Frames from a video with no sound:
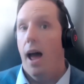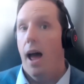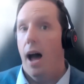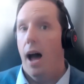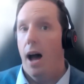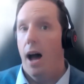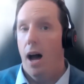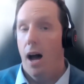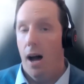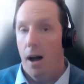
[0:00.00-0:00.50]

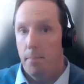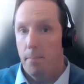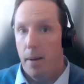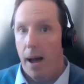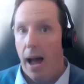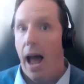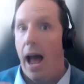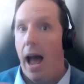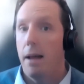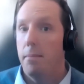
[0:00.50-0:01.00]
and
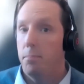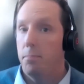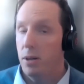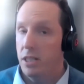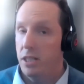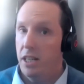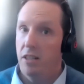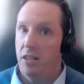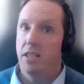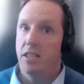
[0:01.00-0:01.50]

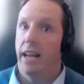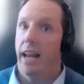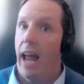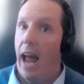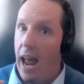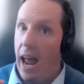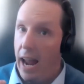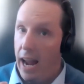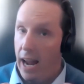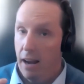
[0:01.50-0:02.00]
producing
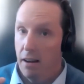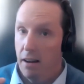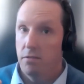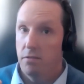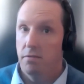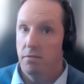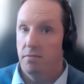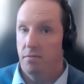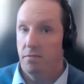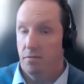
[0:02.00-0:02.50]
a
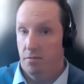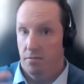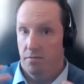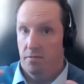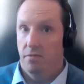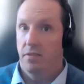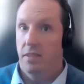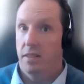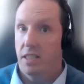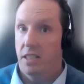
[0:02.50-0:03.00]

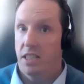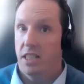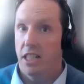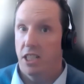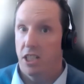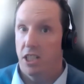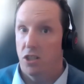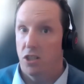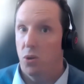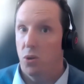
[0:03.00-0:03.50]

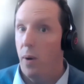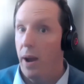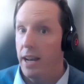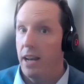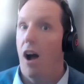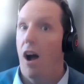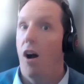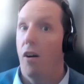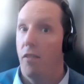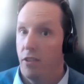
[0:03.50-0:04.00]
digital twin
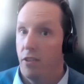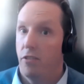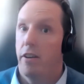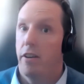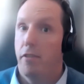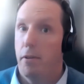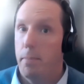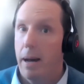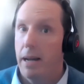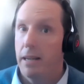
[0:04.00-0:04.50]
of the
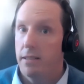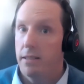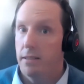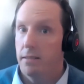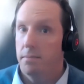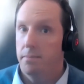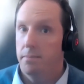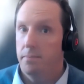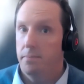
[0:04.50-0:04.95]
river base.